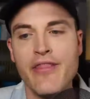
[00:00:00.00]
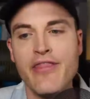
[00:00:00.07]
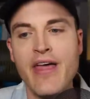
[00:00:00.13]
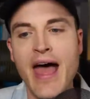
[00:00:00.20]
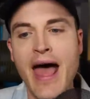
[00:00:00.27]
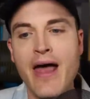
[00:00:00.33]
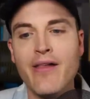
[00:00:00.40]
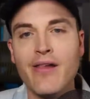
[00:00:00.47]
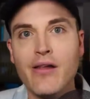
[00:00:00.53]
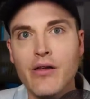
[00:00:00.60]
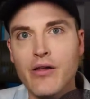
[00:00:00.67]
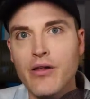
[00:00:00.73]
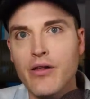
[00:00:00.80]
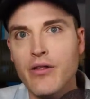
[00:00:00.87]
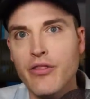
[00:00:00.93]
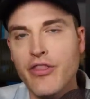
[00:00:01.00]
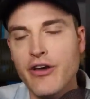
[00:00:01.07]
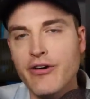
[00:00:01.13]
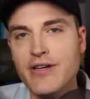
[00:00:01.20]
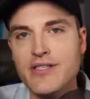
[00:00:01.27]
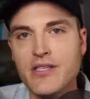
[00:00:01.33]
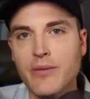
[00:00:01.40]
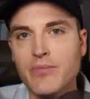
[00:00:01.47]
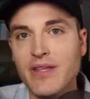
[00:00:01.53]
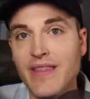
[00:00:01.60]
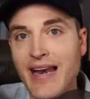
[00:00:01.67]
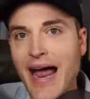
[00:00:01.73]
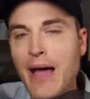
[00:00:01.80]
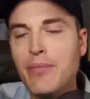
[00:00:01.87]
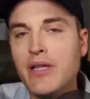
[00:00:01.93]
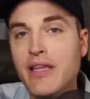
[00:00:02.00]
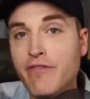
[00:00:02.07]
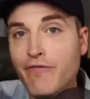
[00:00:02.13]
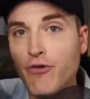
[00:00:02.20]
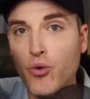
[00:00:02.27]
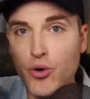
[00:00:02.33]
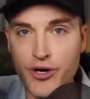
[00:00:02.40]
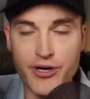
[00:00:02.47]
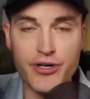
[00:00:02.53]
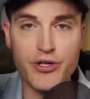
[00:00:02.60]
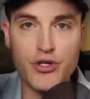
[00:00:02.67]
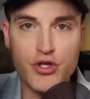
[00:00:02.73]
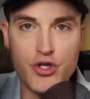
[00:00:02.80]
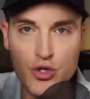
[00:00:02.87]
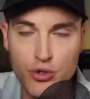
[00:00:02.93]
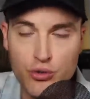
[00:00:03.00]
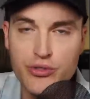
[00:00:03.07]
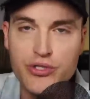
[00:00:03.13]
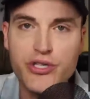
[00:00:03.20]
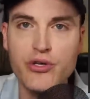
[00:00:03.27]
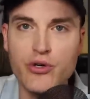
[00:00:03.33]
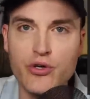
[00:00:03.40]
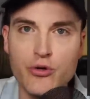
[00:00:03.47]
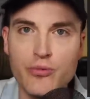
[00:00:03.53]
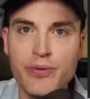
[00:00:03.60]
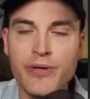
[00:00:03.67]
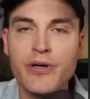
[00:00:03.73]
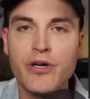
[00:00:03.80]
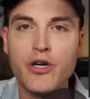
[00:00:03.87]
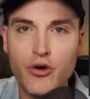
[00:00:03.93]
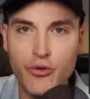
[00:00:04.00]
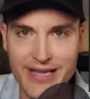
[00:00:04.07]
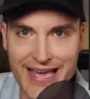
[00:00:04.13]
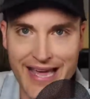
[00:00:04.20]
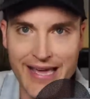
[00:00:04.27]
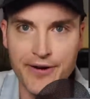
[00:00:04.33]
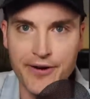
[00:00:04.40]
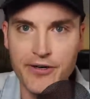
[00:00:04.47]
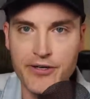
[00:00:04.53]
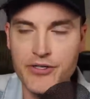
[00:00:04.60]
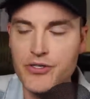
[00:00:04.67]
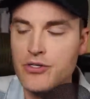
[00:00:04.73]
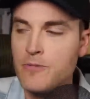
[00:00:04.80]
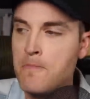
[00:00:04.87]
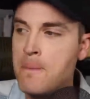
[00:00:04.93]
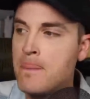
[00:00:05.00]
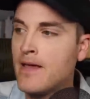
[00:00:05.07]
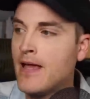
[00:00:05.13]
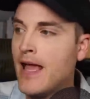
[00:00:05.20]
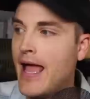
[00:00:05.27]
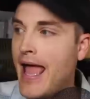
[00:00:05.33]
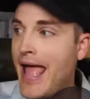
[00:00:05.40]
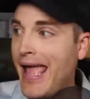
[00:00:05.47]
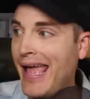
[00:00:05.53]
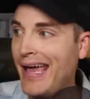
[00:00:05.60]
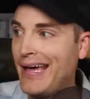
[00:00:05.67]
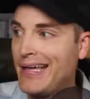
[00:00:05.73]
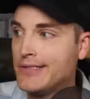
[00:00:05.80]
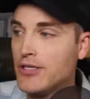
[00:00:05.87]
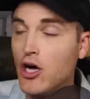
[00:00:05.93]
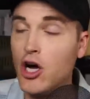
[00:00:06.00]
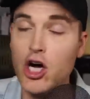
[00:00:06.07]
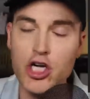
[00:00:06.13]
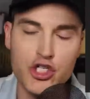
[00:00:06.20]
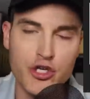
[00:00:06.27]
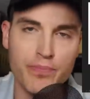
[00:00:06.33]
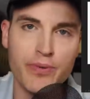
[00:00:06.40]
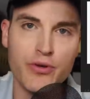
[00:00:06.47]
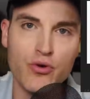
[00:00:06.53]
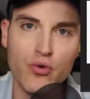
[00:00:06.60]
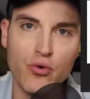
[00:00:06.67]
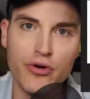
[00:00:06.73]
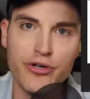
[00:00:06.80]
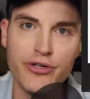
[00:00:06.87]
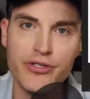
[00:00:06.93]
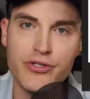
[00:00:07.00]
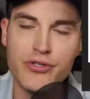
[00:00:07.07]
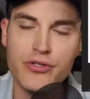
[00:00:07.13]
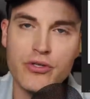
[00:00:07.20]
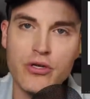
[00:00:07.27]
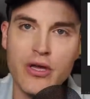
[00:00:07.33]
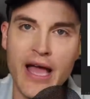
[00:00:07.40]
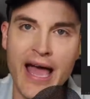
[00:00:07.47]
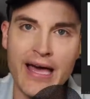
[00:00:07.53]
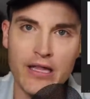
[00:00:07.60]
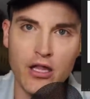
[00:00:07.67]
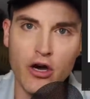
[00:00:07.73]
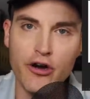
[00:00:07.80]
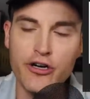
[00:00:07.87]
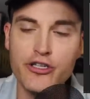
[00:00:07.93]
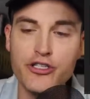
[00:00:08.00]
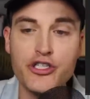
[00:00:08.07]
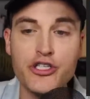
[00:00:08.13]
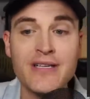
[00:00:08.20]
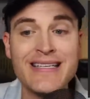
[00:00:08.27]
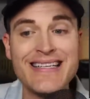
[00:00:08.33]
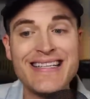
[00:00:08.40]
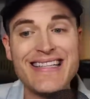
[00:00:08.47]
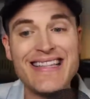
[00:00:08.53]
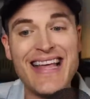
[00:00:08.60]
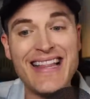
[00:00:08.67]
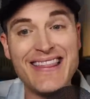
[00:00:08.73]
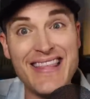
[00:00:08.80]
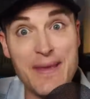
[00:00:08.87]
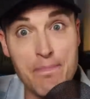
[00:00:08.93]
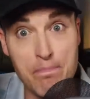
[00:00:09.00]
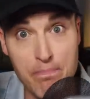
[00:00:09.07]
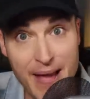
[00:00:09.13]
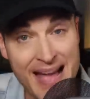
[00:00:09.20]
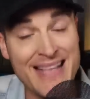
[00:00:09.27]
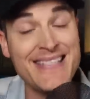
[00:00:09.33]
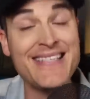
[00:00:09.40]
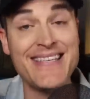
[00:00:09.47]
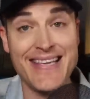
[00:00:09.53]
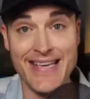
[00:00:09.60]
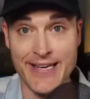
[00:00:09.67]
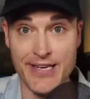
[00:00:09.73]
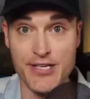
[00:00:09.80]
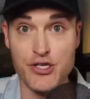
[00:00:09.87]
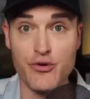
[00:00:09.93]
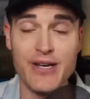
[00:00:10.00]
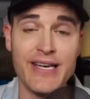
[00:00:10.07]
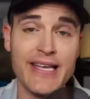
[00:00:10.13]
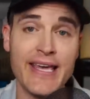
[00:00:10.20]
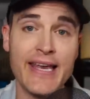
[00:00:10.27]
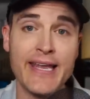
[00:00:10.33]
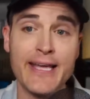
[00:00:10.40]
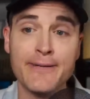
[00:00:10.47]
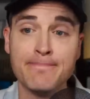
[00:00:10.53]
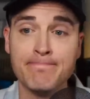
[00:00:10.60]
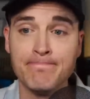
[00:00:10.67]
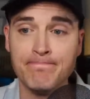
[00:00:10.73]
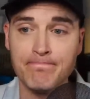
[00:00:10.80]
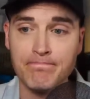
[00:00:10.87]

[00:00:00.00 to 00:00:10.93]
that there is something that I believe for YouTube creators and entrepreneurs at large that the best industry to get in